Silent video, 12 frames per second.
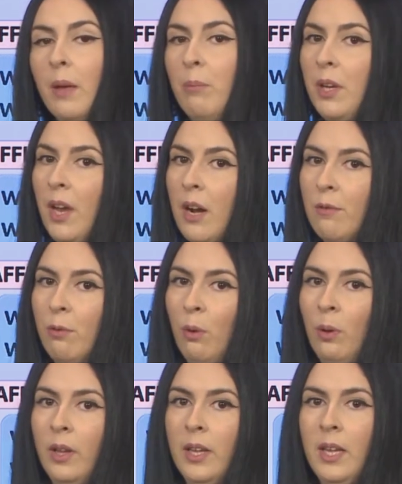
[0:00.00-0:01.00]
Be
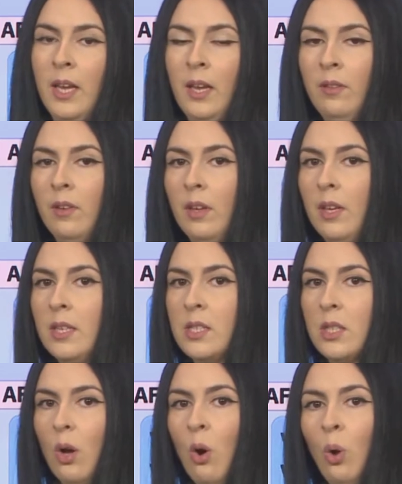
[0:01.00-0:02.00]
careful, it
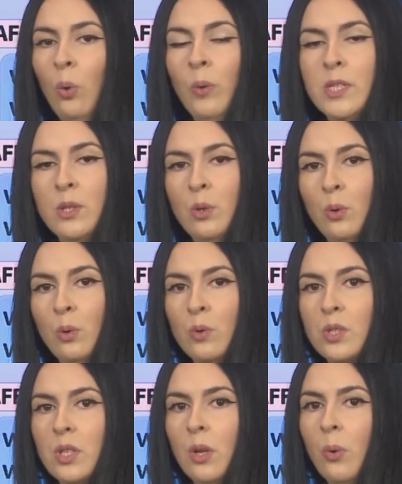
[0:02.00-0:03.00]
is always
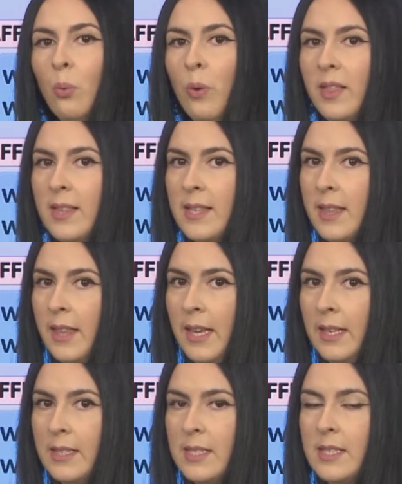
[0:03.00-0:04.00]
used with
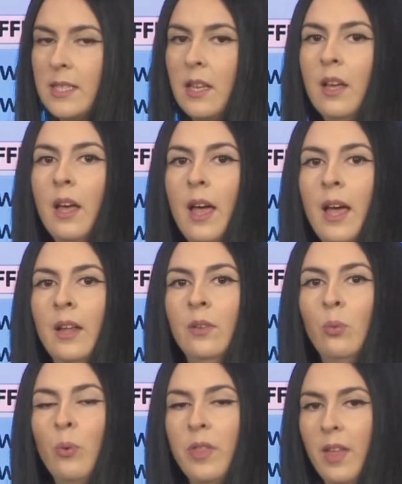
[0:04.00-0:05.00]
things and
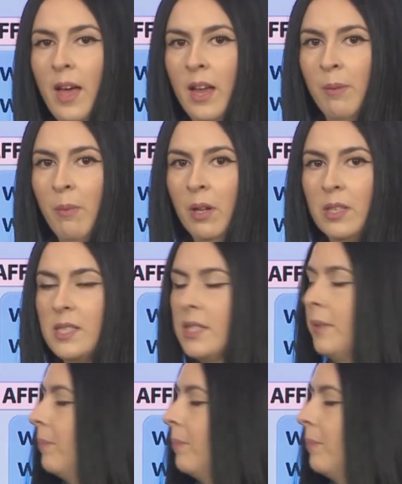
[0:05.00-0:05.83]
with animals.